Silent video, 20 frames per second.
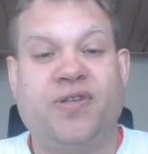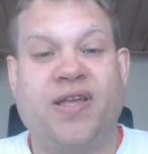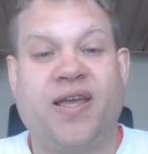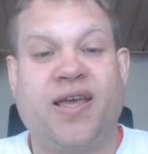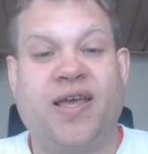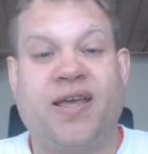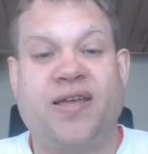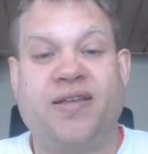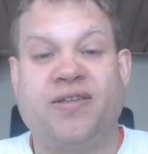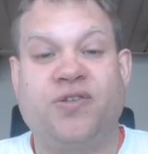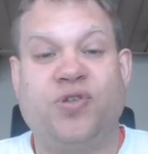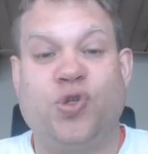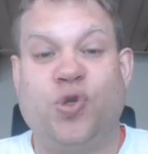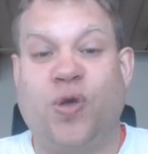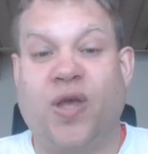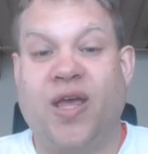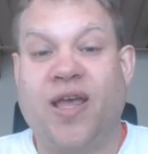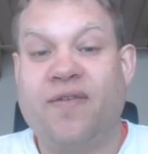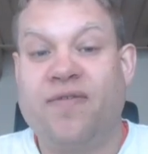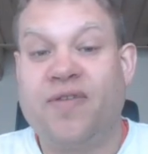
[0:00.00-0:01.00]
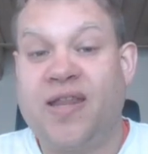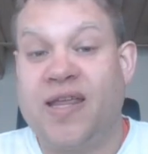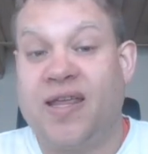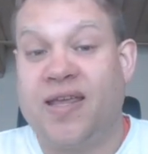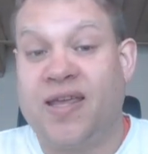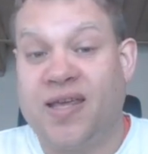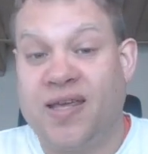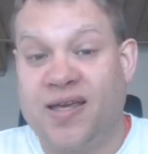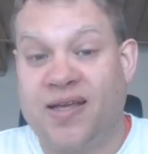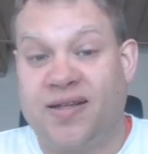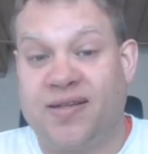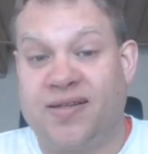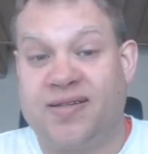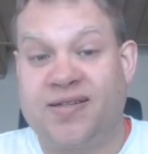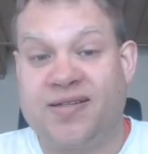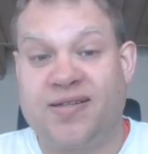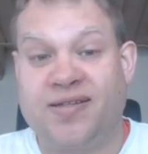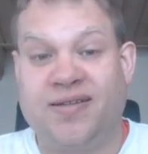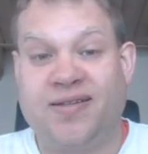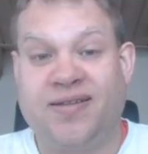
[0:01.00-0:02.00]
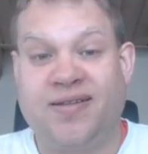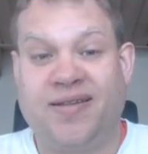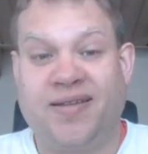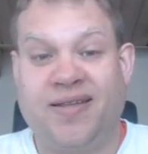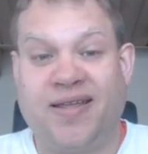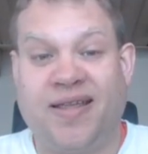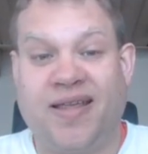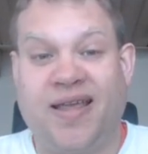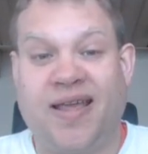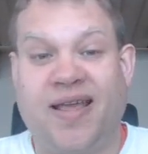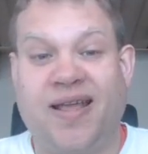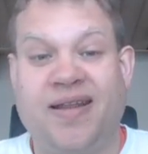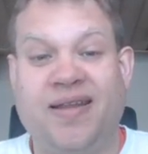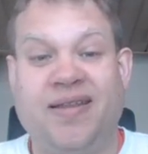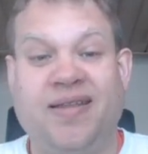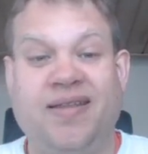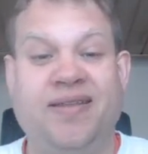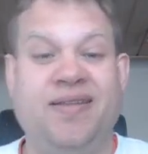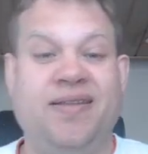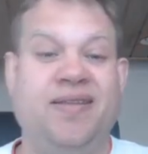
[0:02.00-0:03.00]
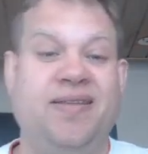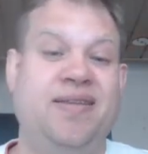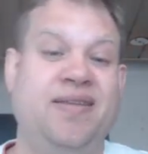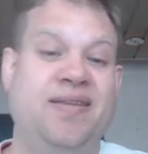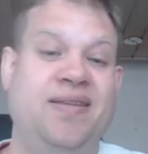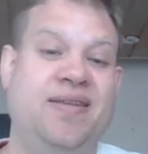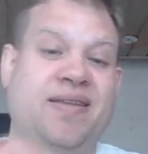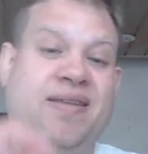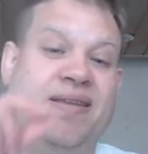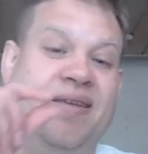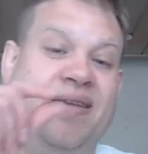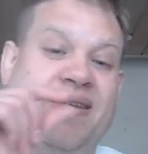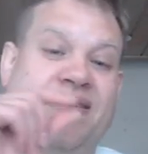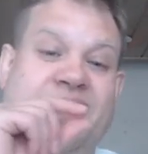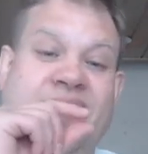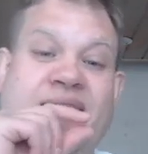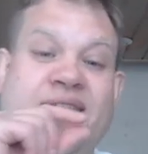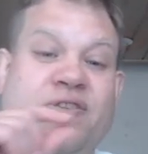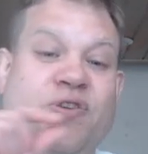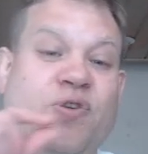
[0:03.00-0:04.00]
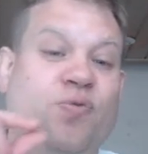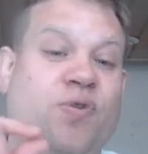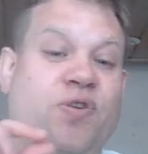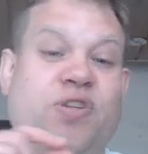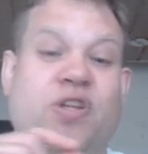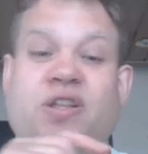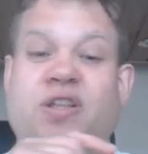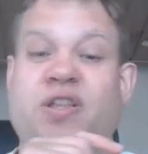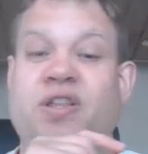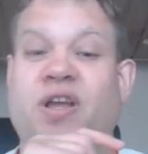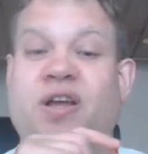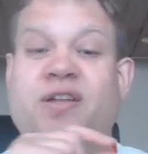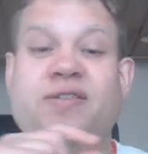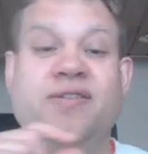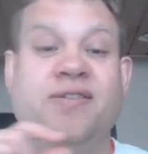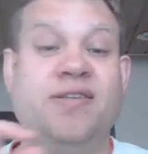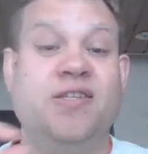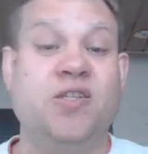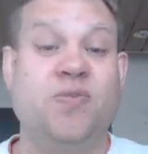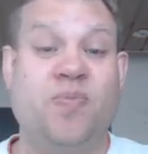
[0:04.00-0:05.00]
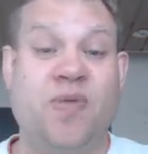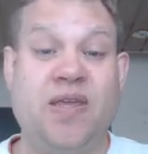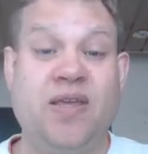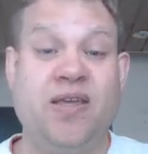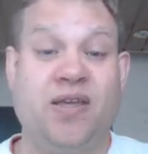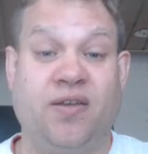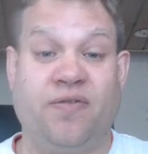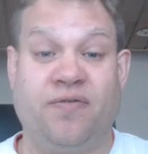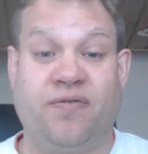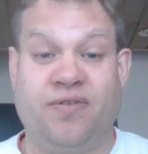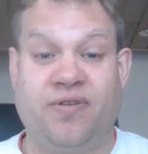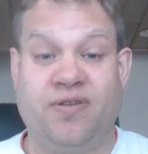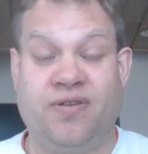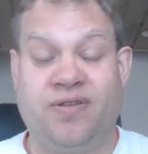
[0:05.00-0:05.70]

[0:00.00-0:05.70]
asked, "Do you have any kids?" And his answer was, "None to speak of."